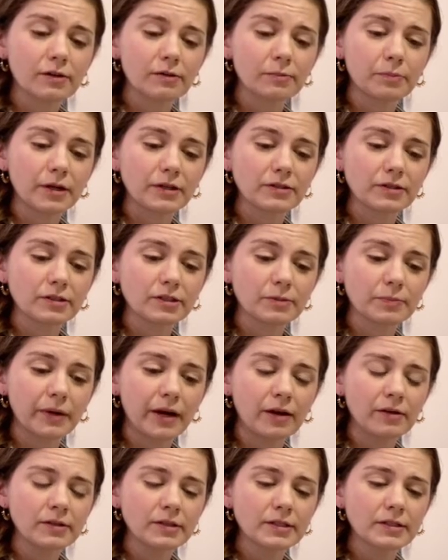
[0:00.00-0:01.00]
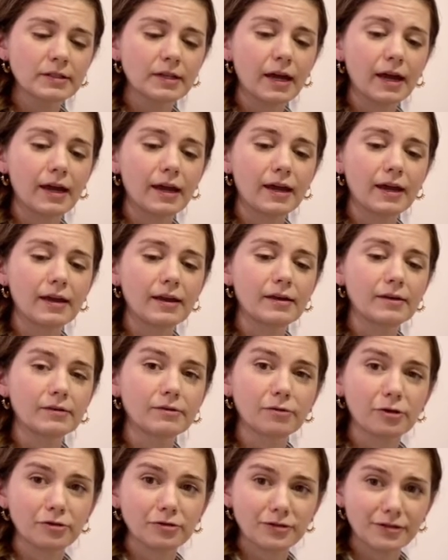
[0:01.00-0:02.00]
Brussels sprouts and
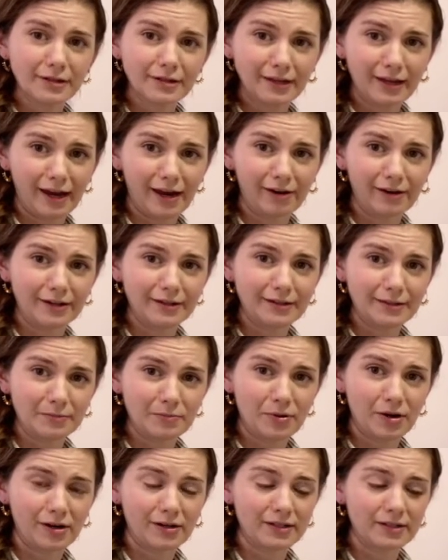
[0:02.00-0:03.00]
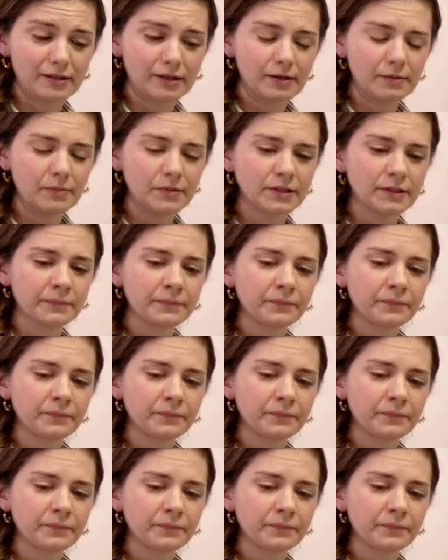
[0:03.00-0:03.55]
roasted carrots and parsnips.